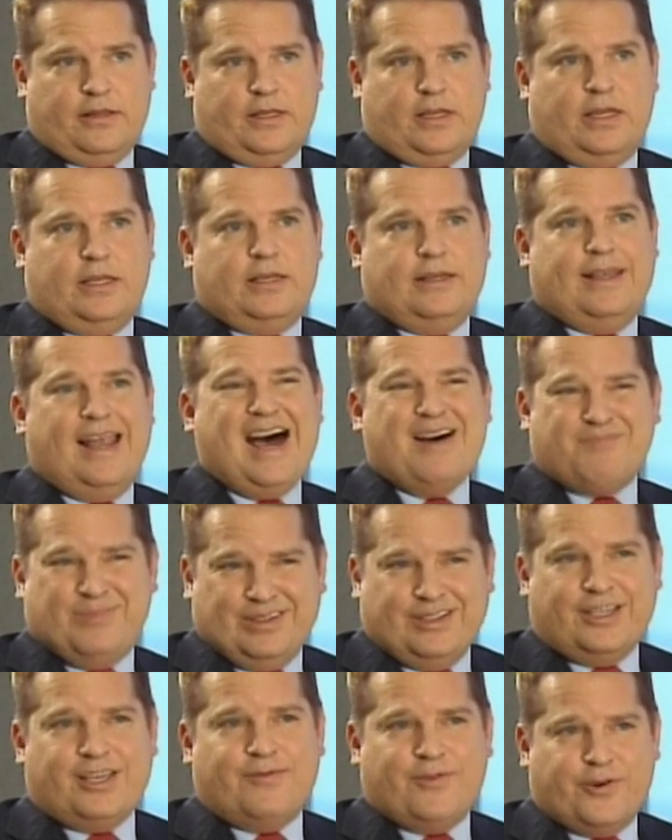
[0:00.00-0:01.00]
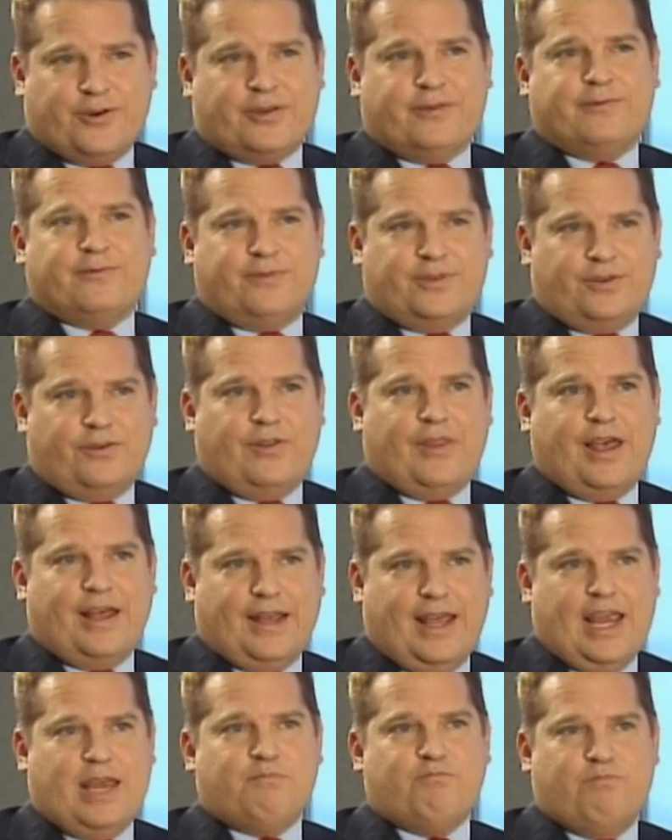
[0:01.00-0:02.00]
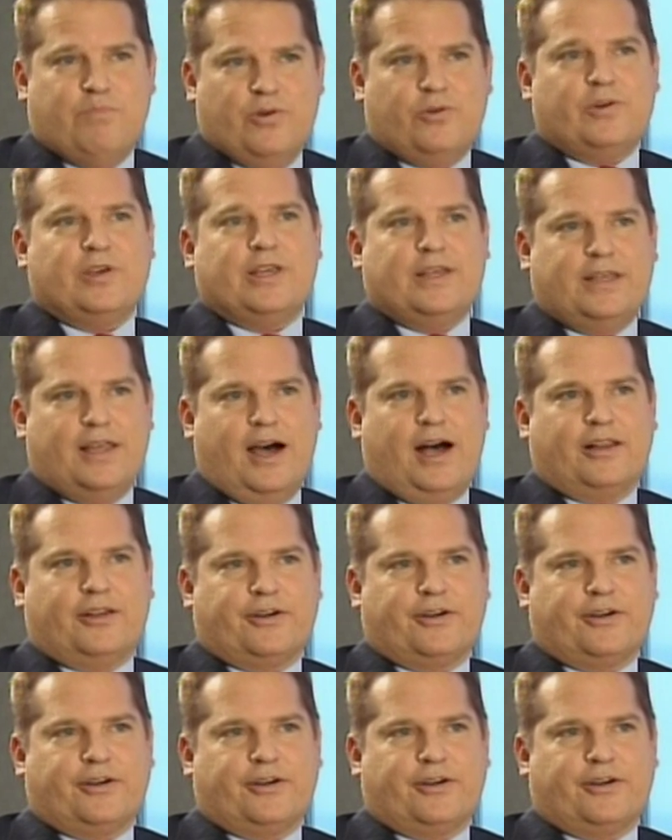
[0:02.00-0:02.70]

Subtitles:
that he did not believe you could fill that $8 billion